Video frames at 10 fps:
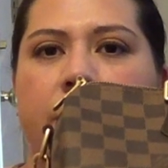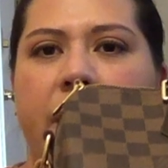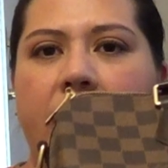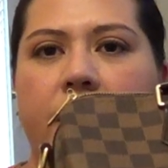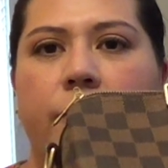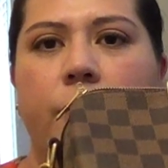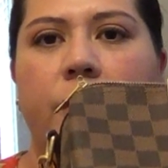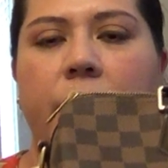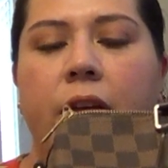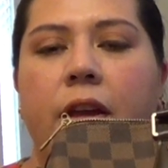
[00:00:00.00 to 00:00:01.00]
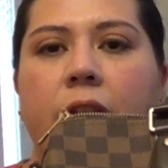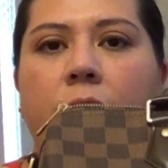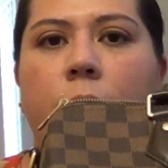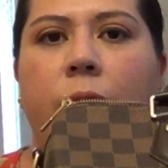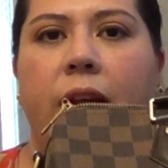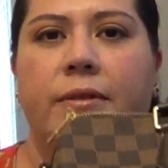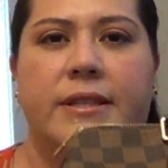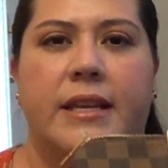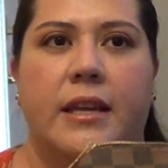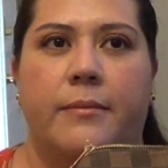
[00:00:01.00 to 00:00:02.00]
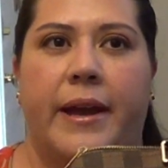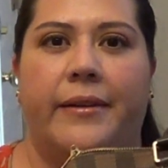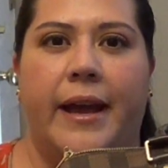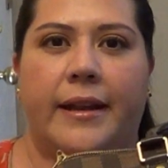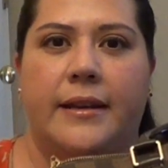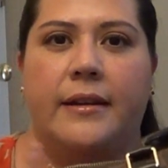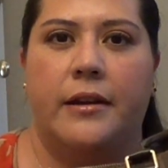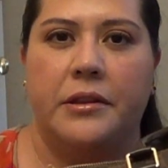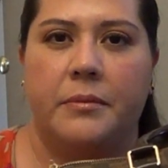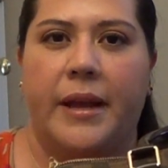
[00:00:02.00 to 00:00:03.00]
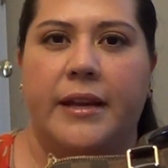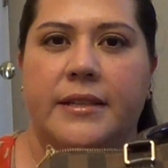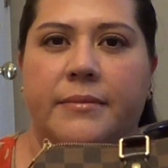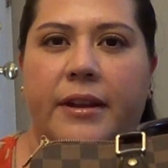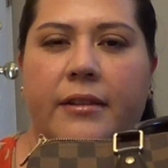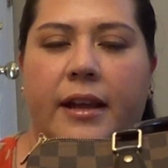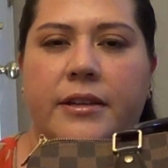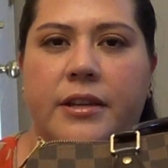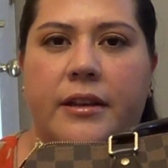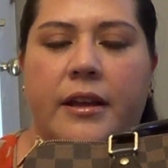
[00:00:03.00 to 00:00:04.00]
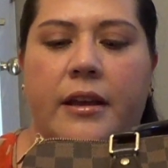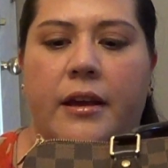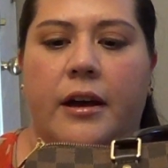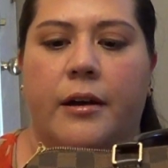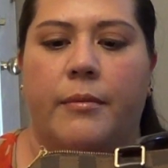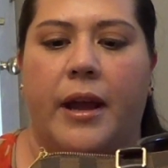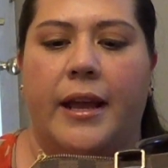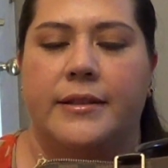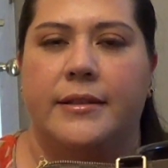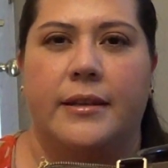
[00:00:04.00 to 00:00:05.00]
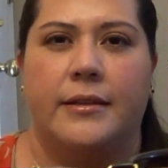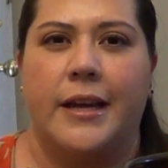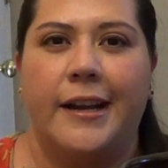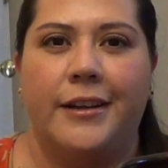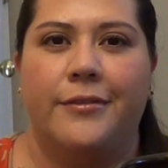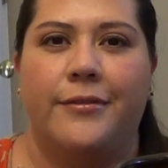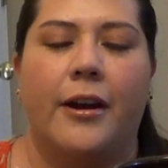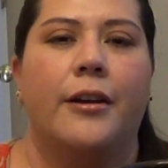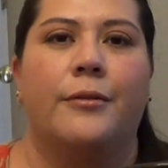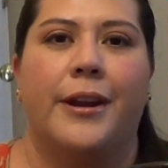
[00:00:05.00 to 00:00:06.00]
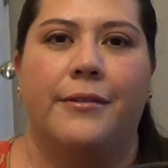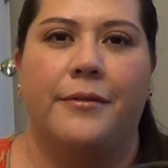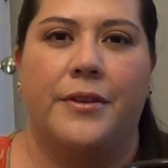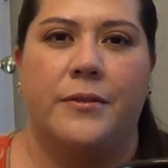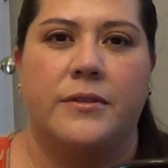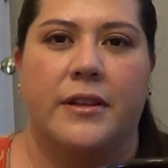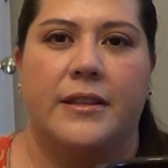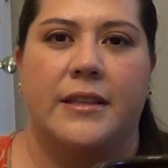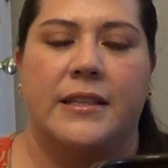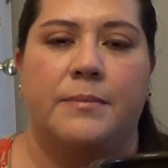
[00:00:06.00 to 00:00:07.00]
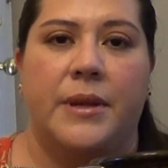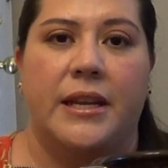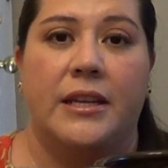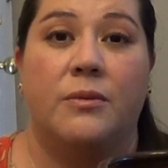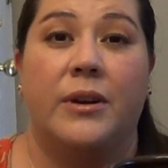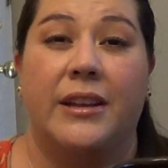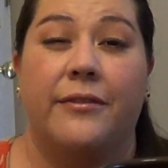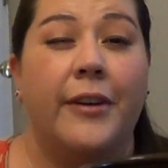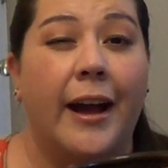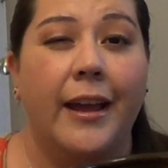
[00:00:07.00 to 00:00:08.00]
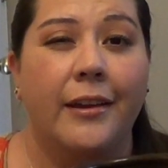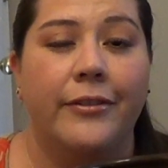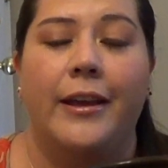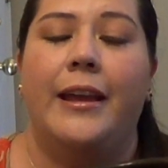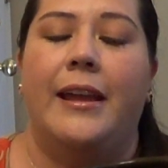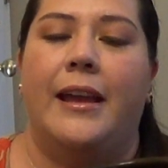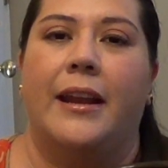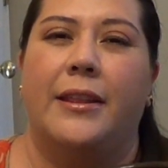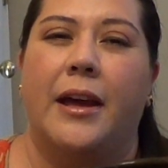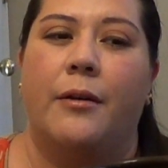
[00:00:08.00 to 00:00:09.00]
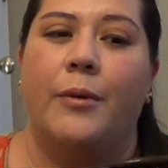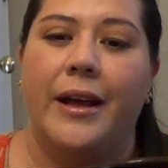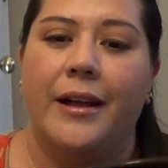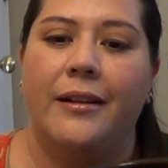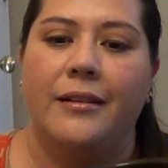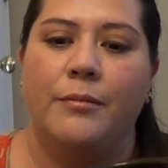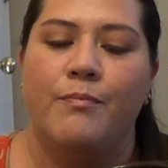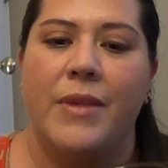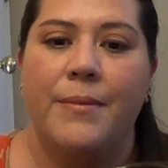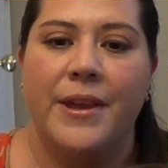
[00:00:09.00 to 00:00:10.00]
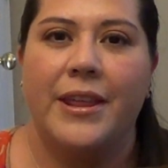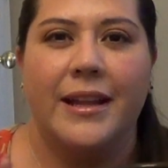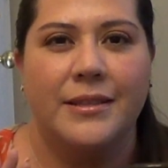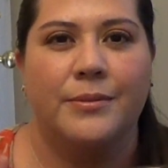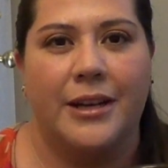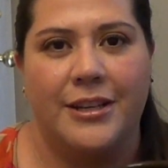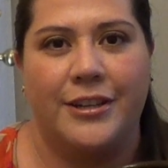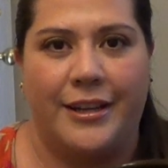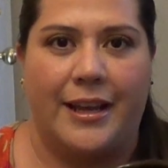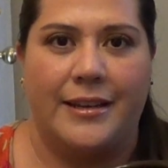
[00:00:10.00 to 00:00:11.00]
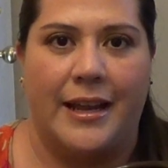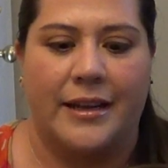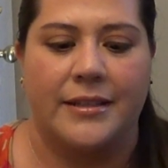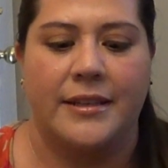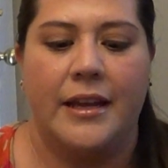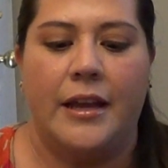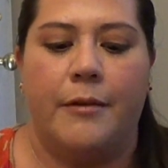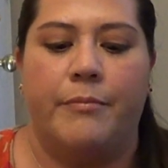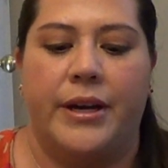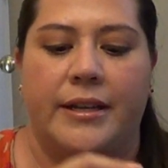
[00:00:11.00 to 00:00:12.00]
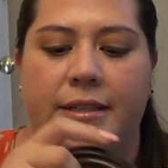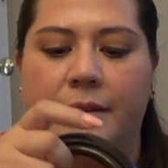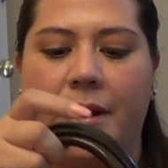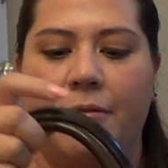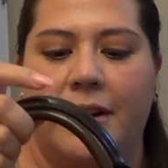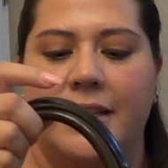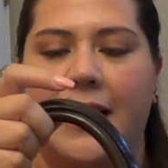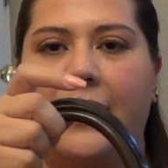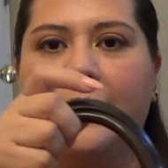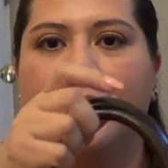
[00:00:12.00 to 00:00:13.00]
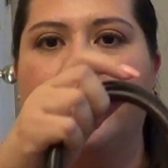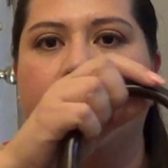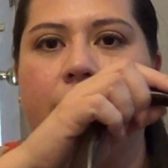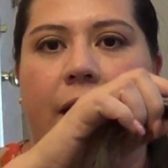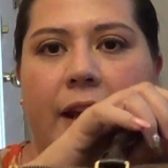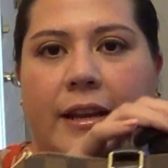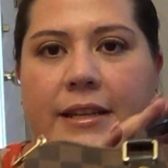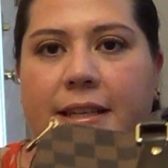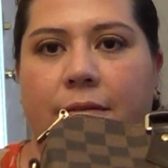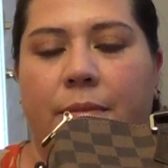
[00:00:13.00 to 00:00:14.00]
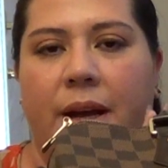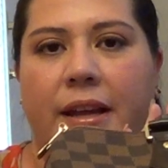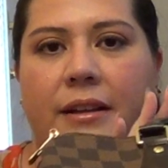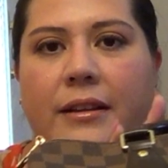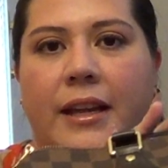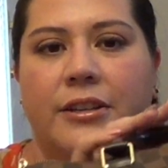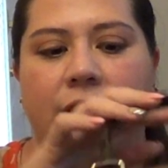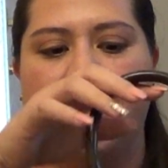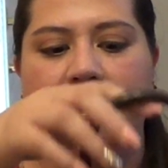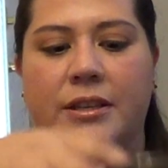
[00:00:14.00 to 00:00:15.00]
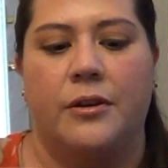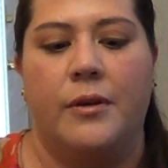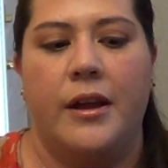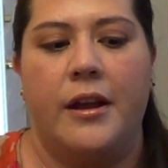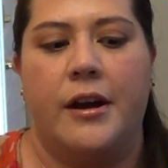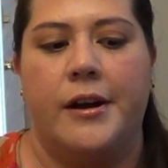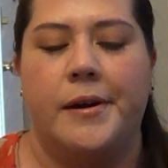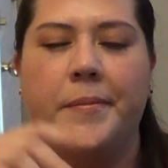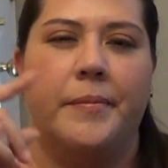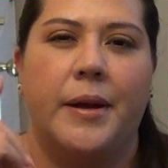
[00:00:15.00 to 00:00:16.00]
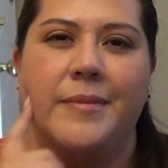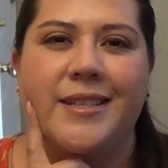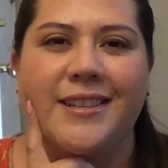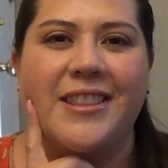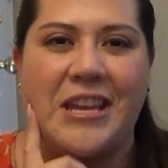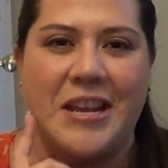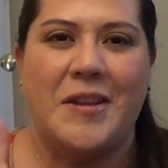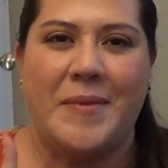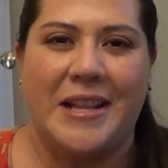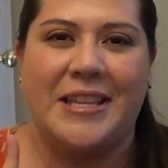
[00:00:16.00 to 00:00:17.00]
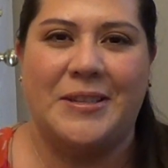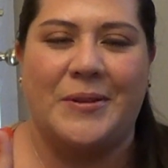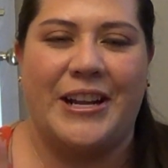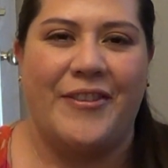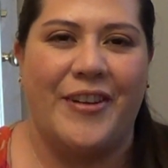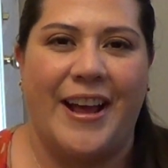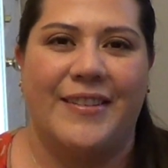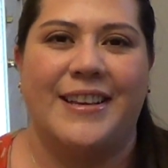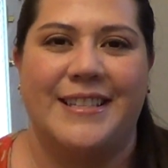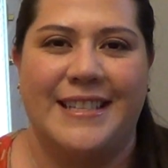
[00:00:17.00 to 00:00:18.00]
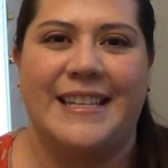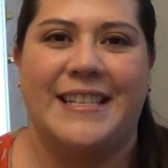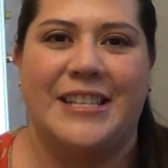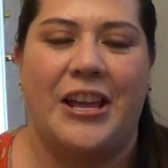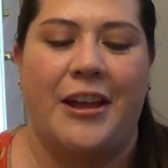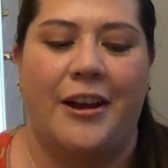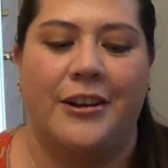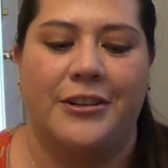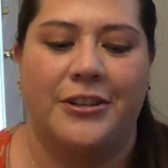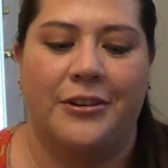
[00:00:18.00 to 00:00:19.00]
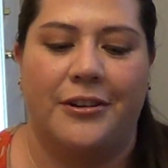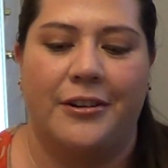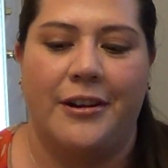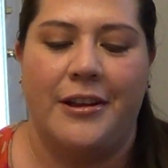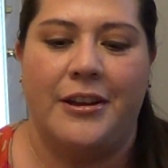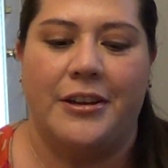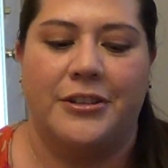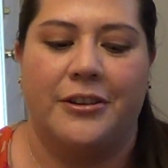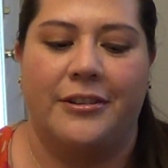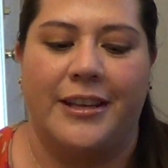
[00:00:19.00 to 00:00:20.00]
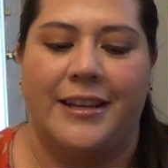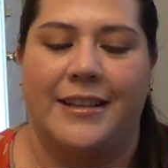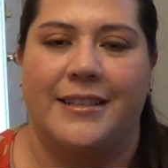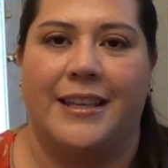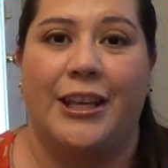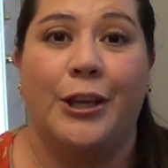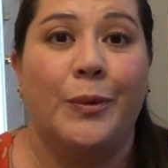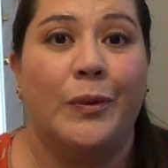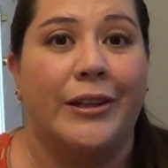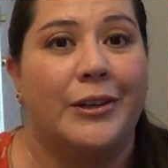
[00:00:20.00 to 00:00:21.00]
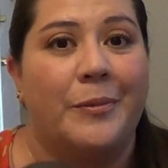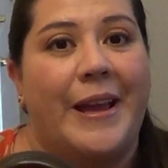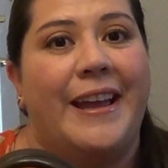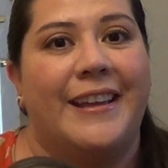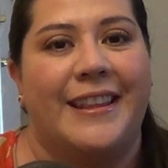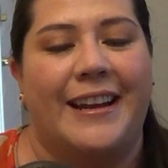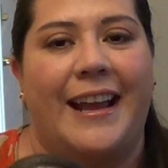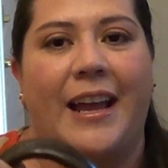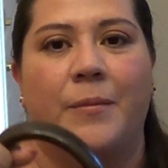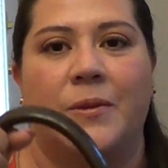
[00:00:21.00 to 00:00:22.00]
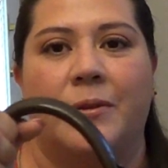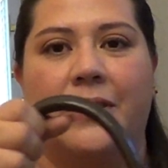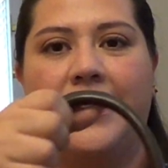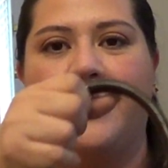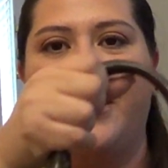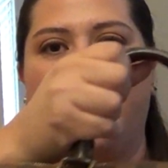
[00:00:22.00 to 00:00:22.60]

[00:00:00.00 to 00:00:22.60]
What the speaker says: going back and forth when I was thinking about adding another bag to my collection. I had seen a ton of great reviews on the Speedy 25, and I thought, well, maybe that's what I should get next. But I wanted to add a little variety to my collection, so I'm still thinking about the 25 because it is surely it is a cute little bag that I absolutely